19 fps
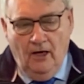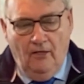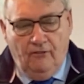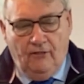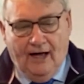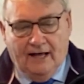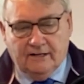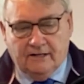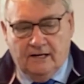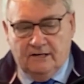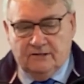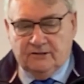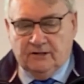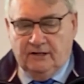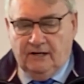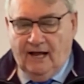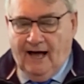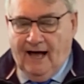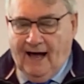That is
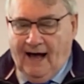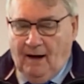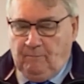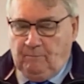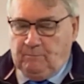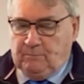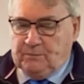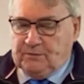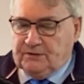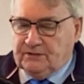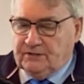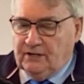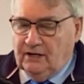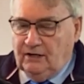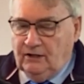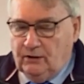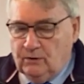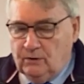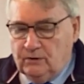an
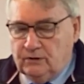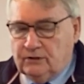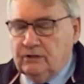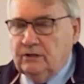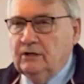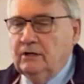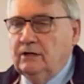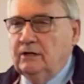absolute